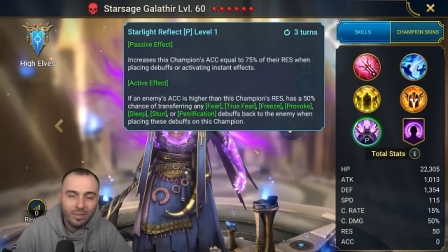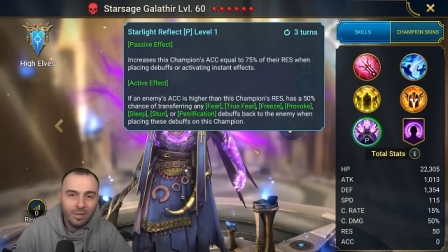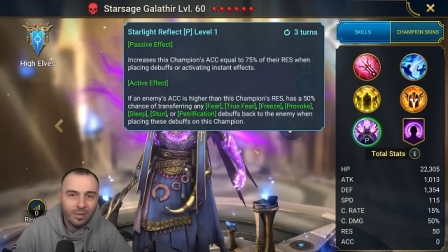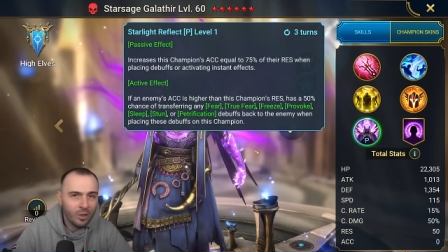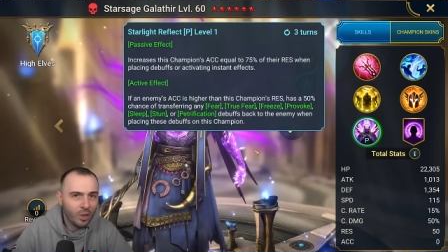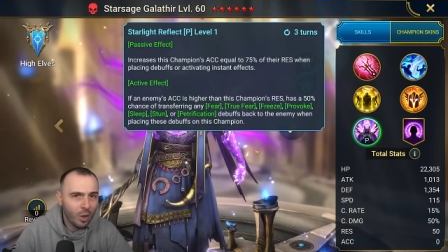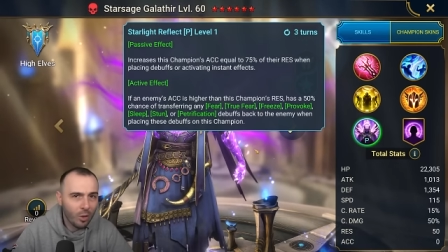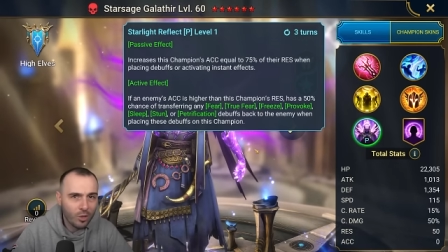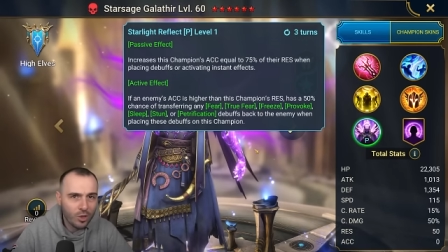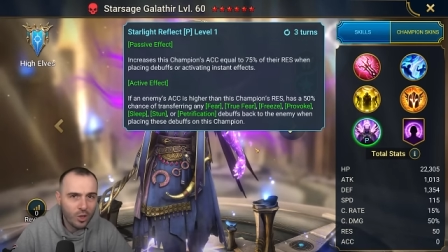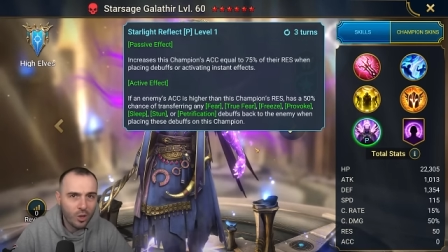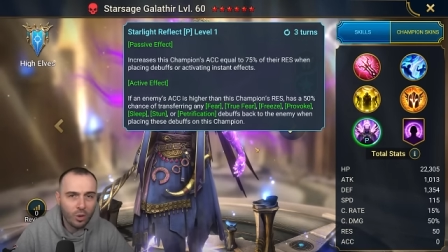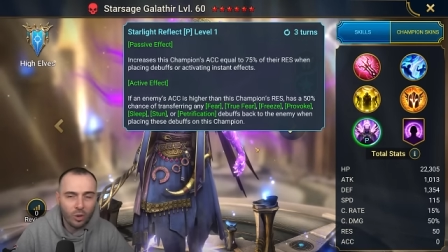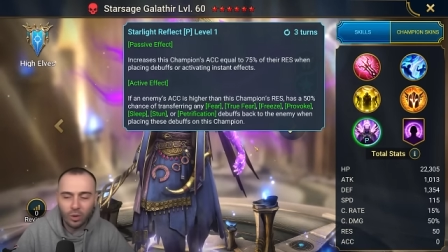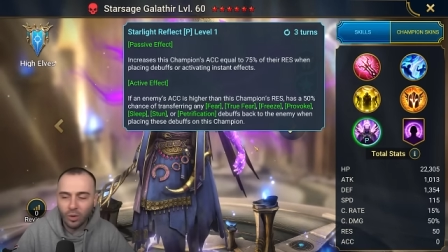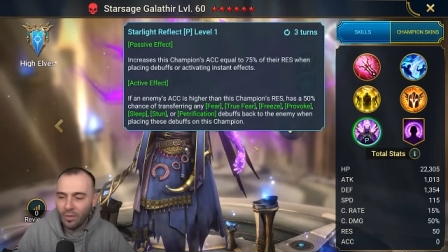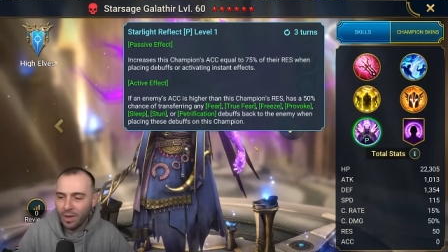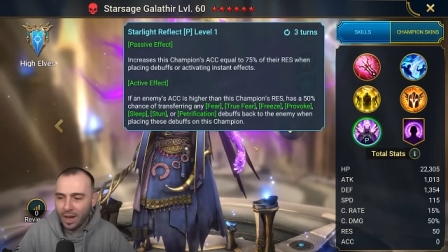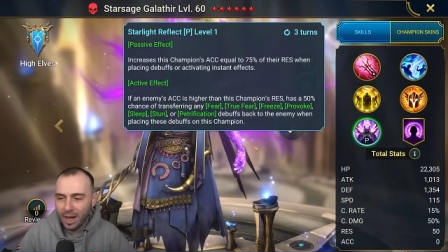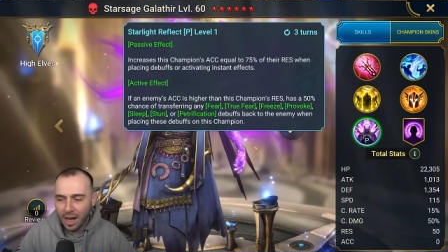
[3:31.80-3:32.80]
those sort
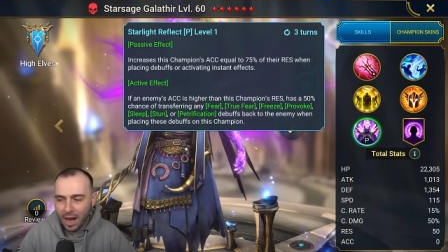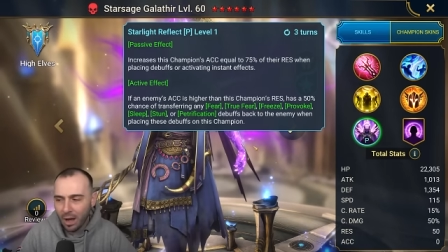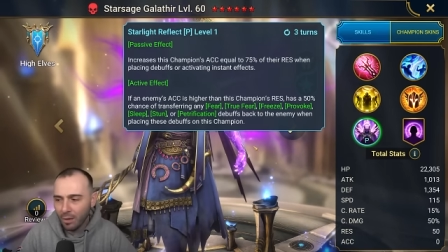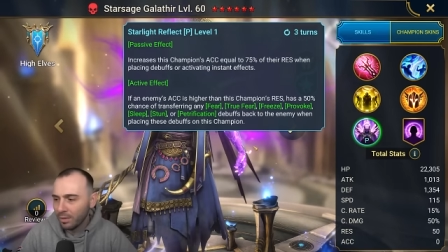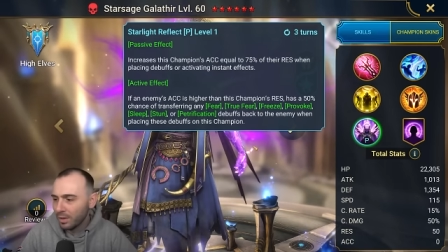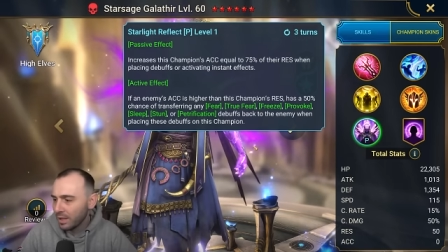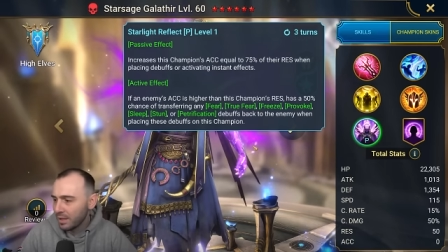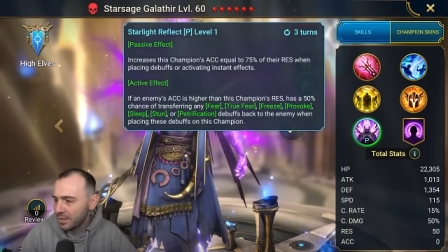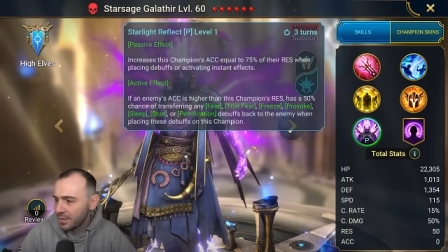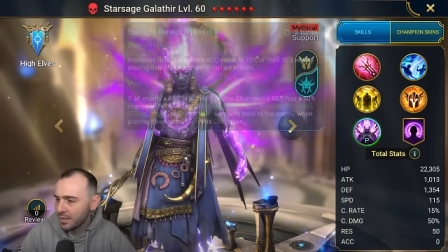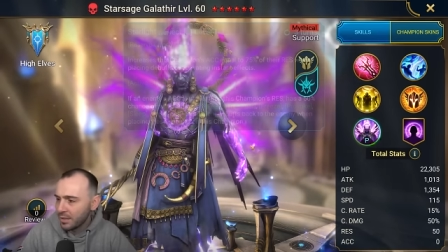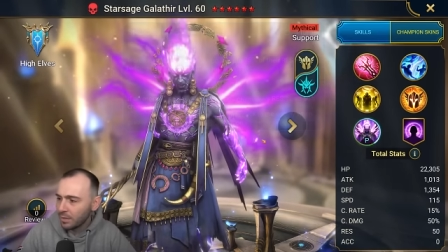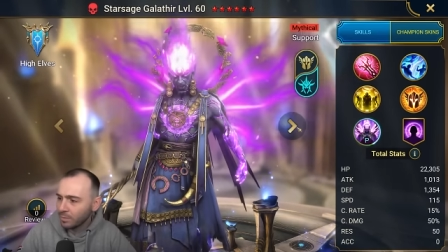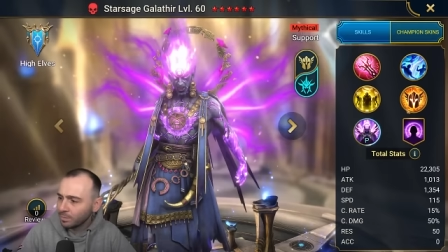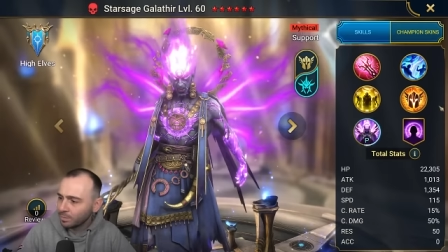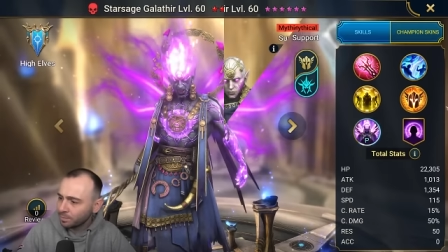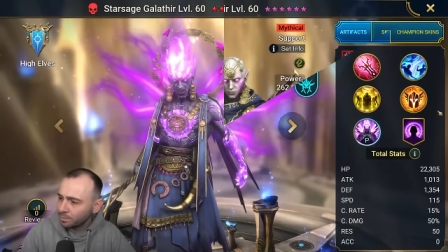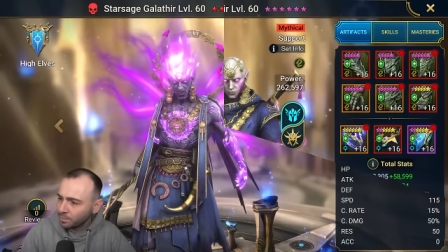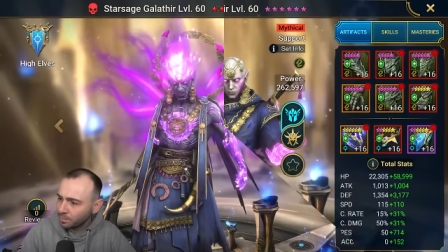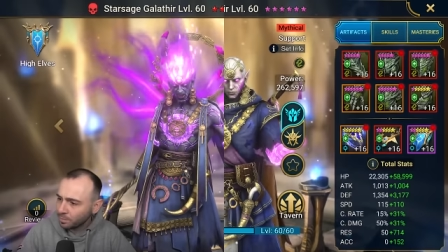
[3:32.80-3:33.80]
of encounters, you know?
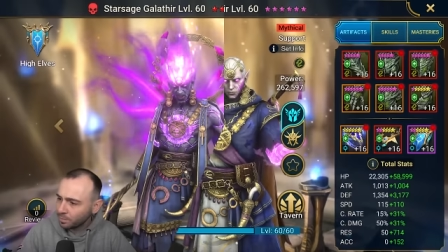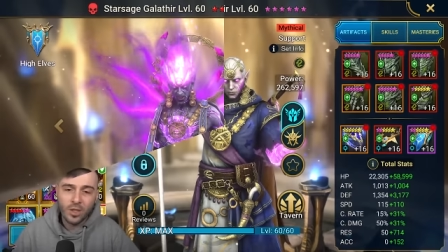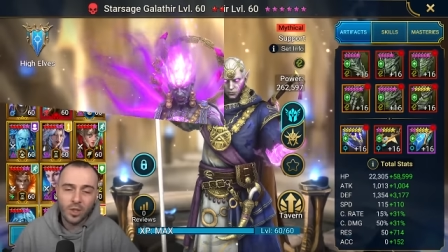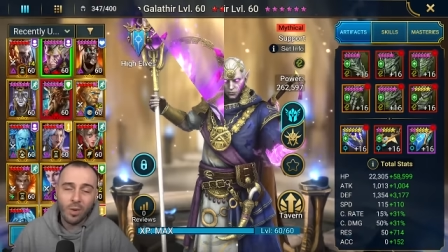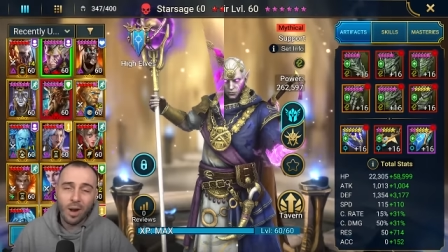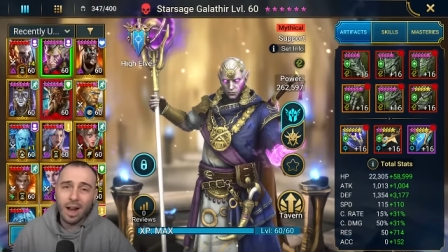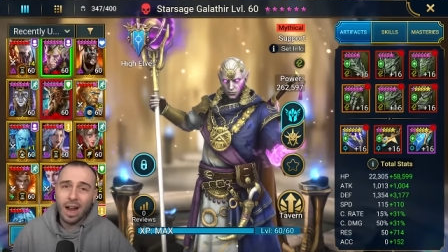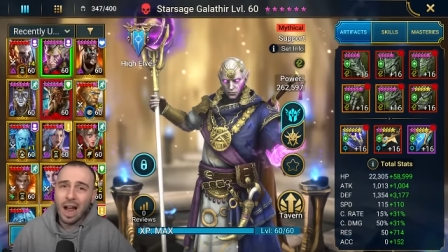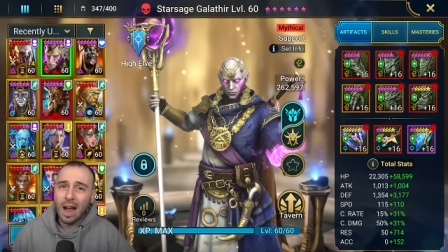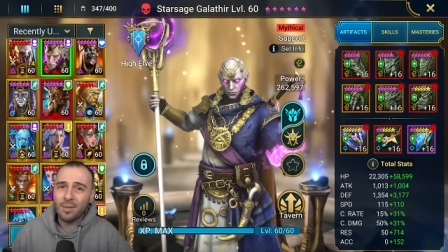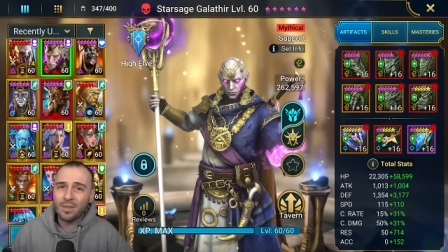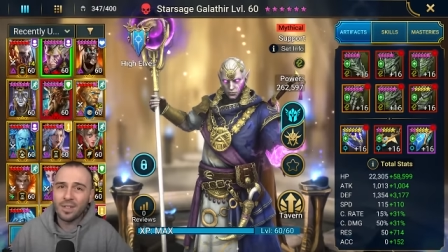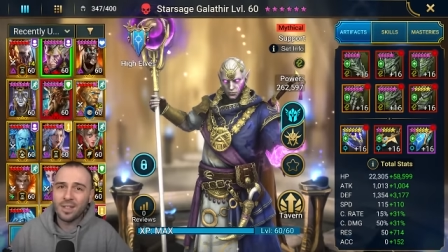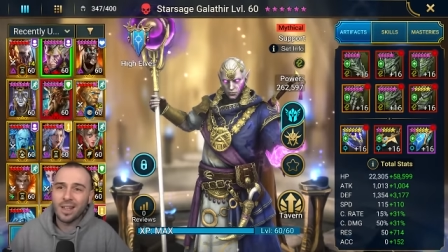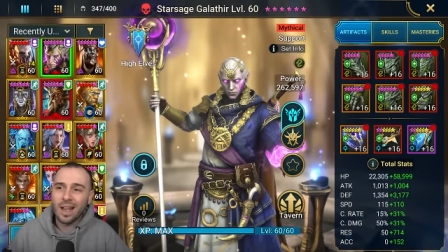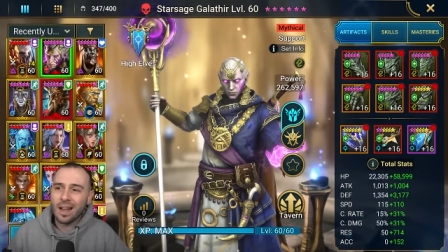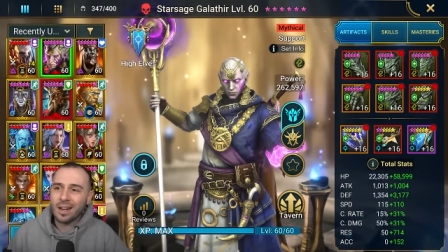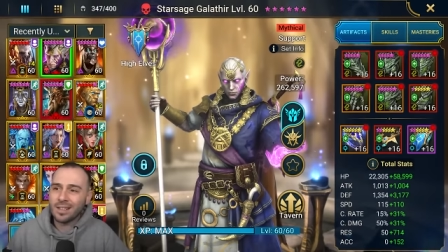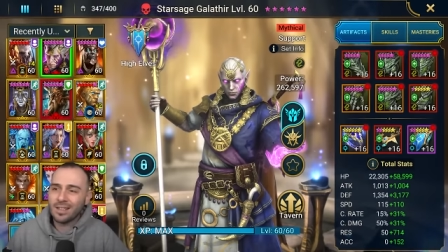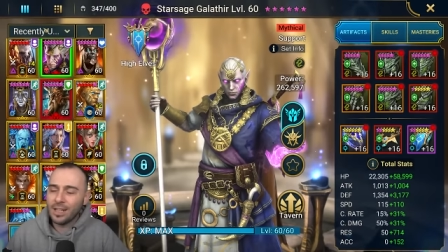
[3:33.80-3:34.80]
So I have
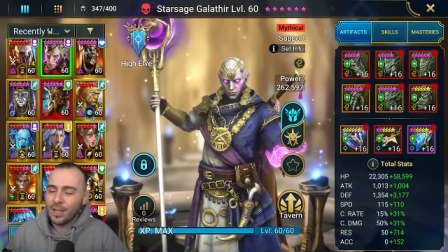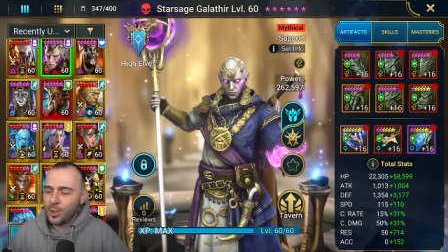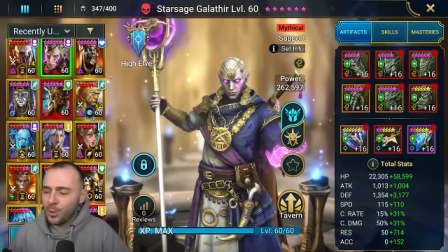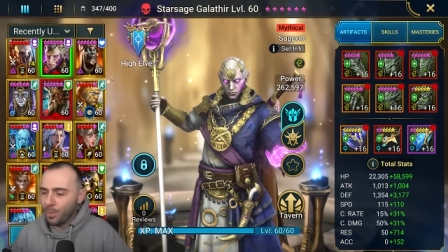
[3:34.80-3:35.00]
Starsage